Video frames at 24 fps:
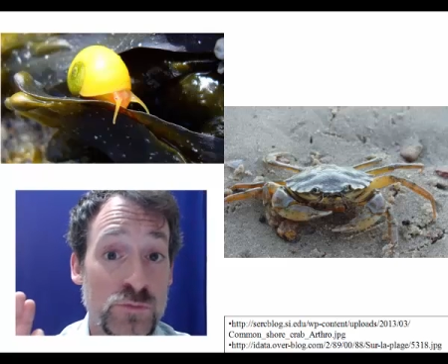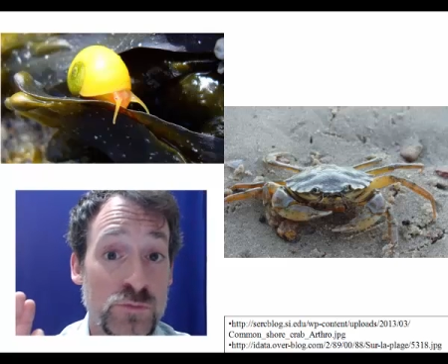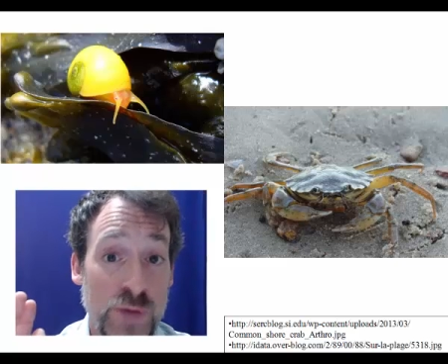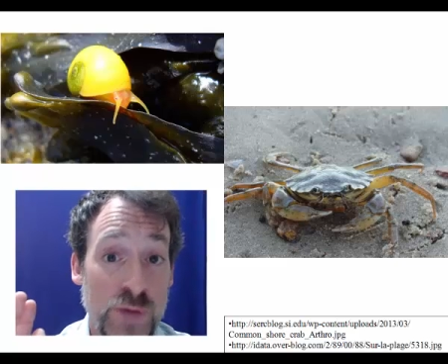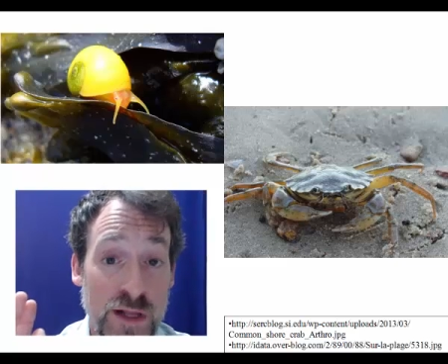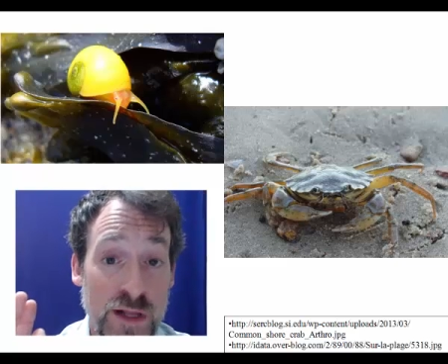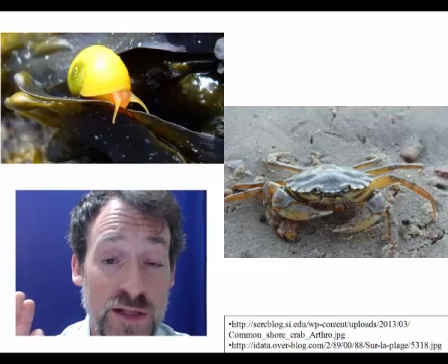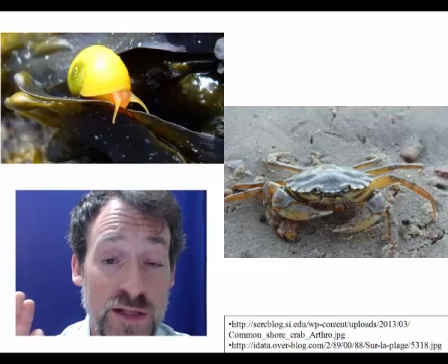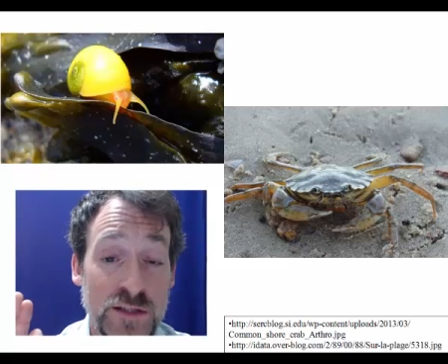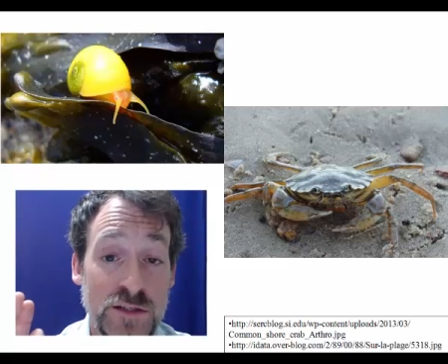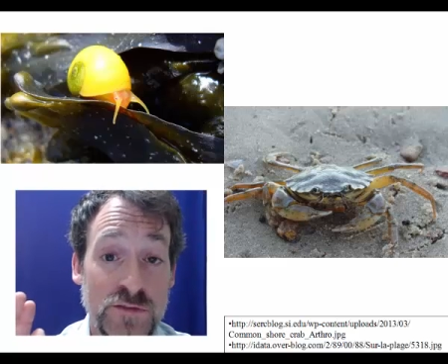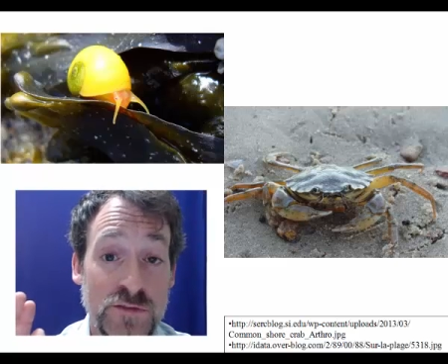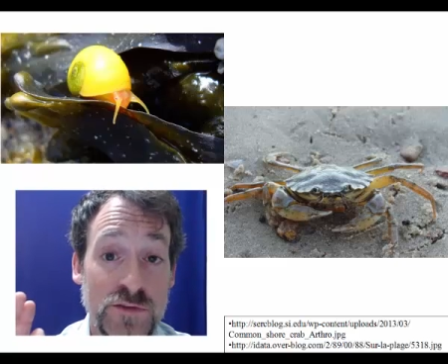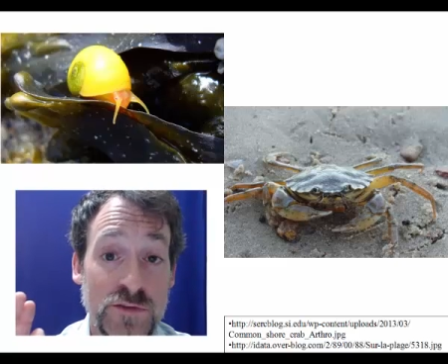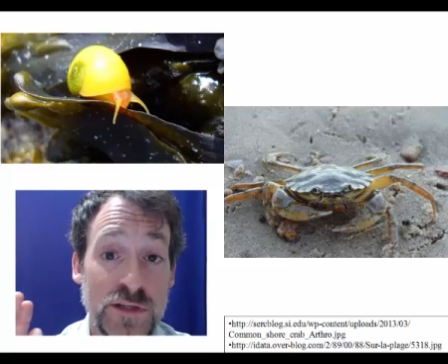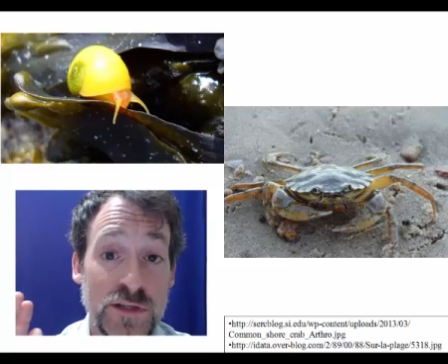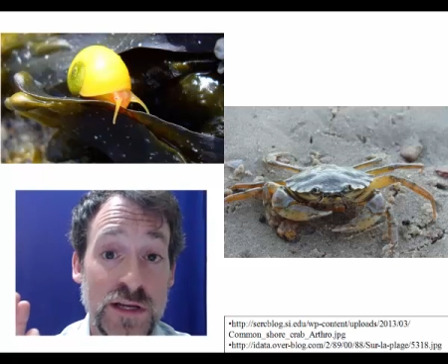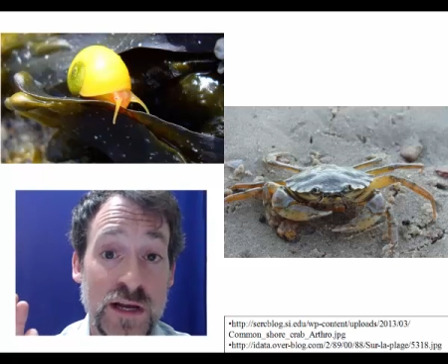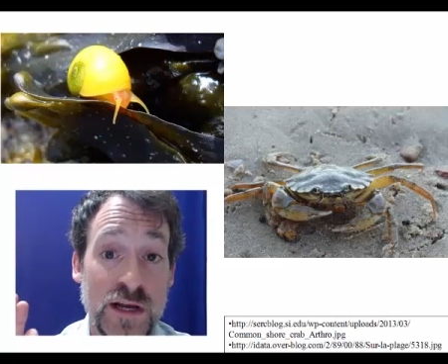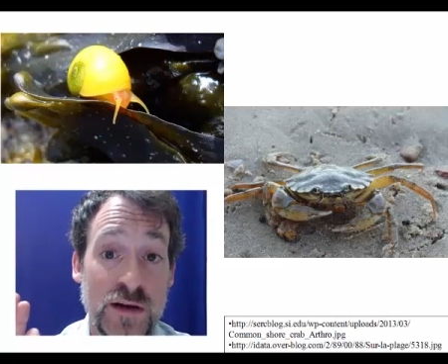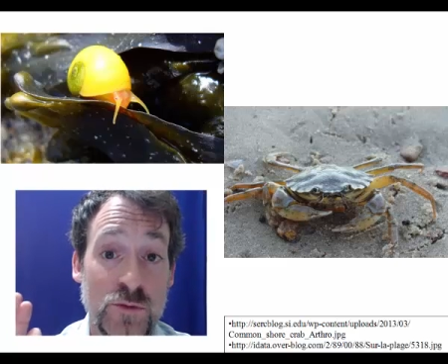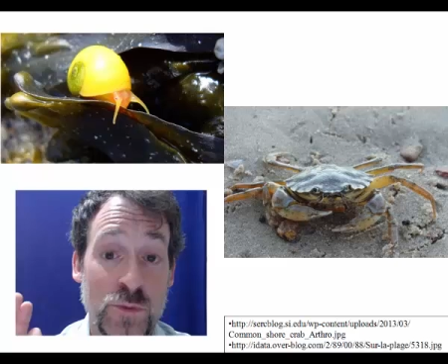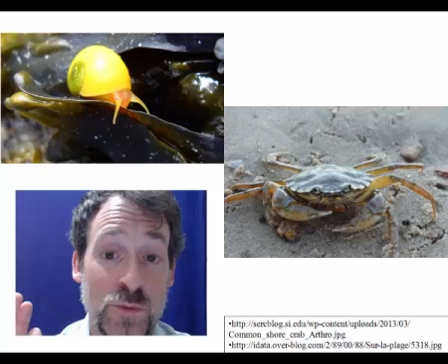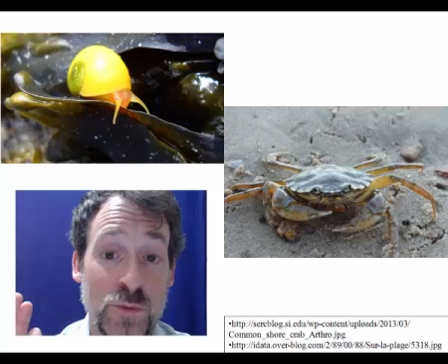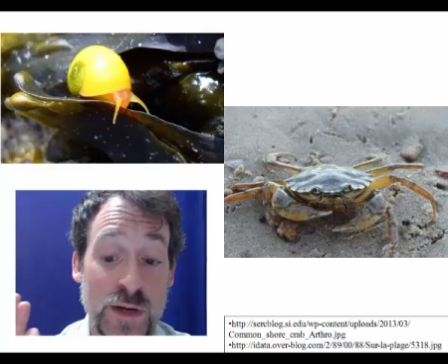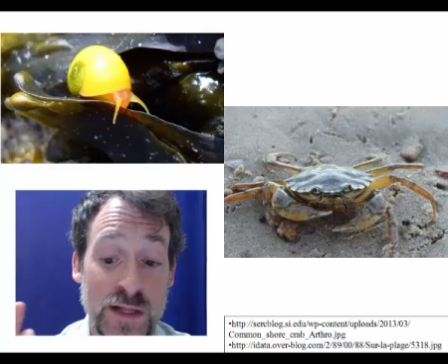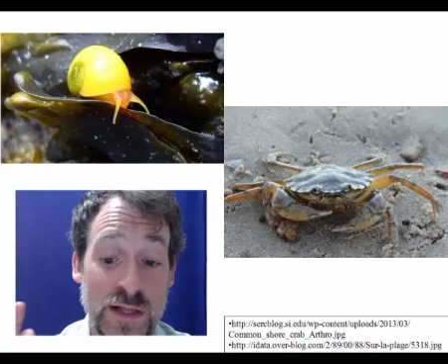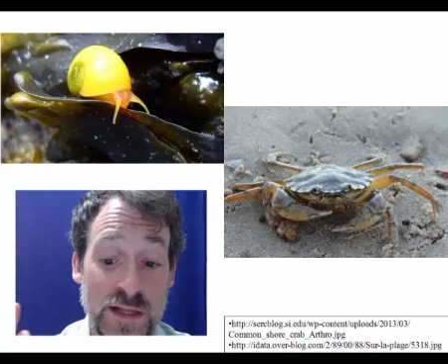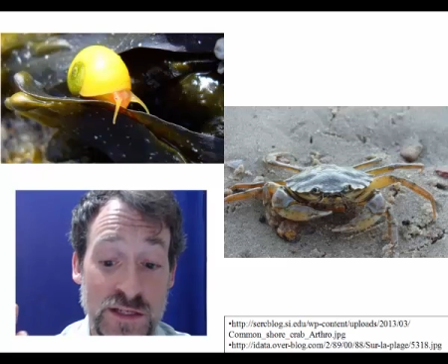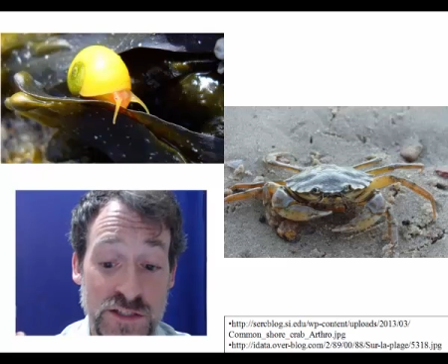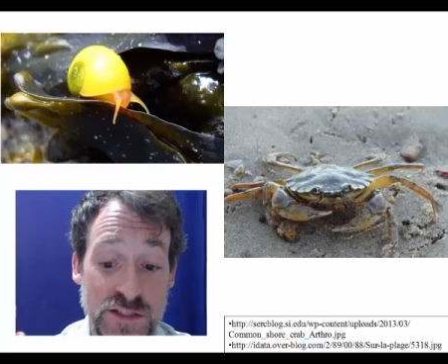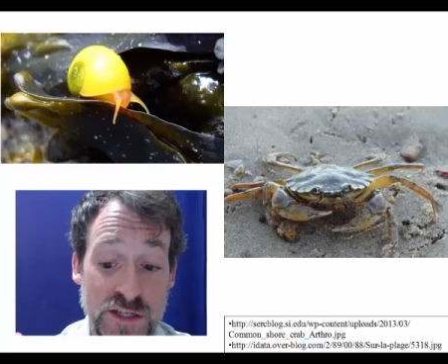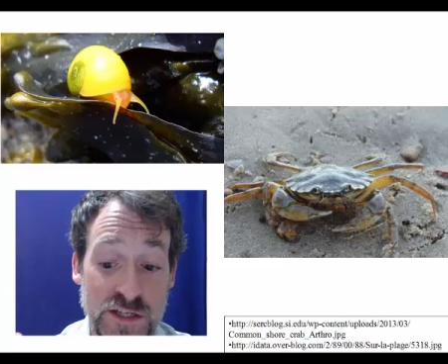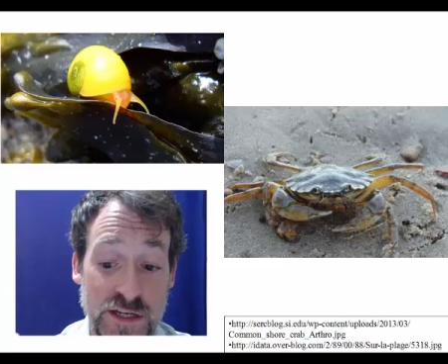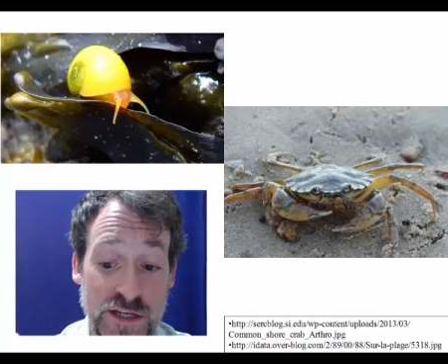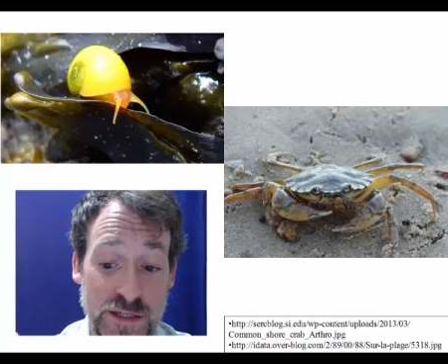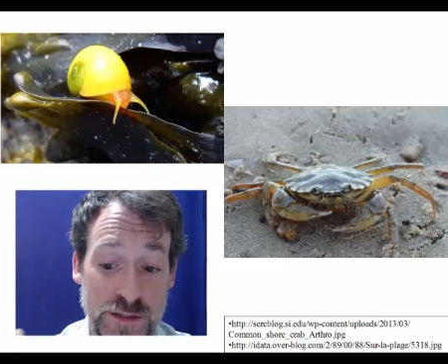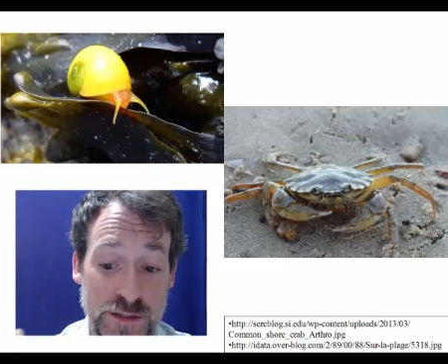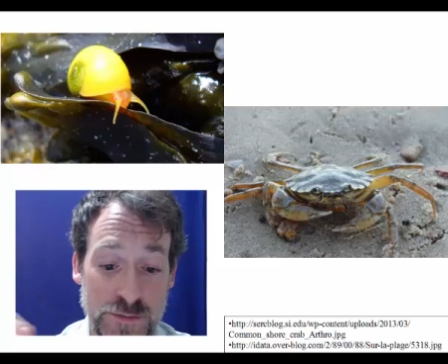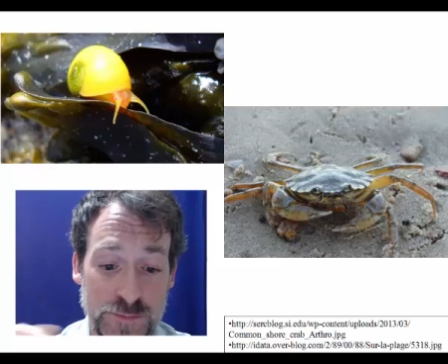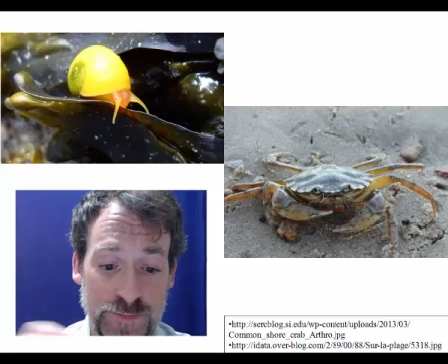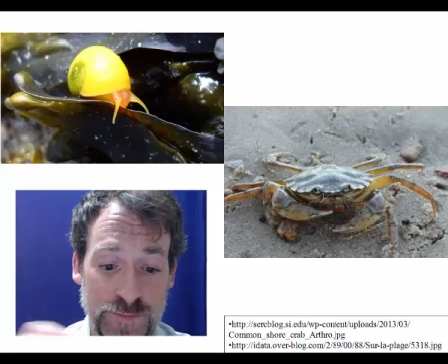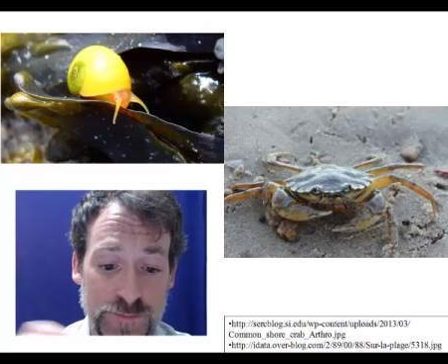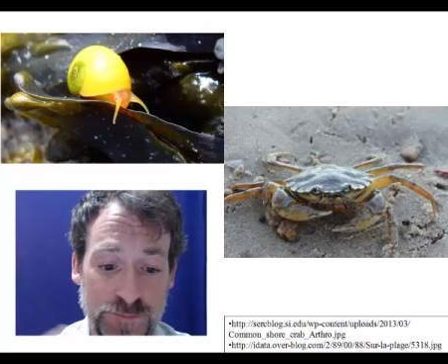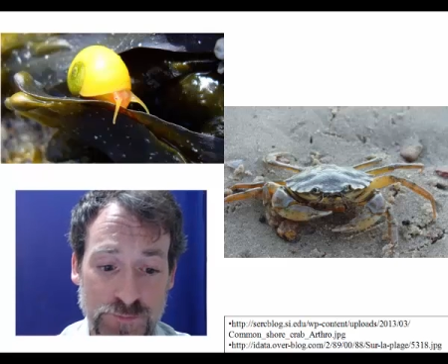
relatively well educated.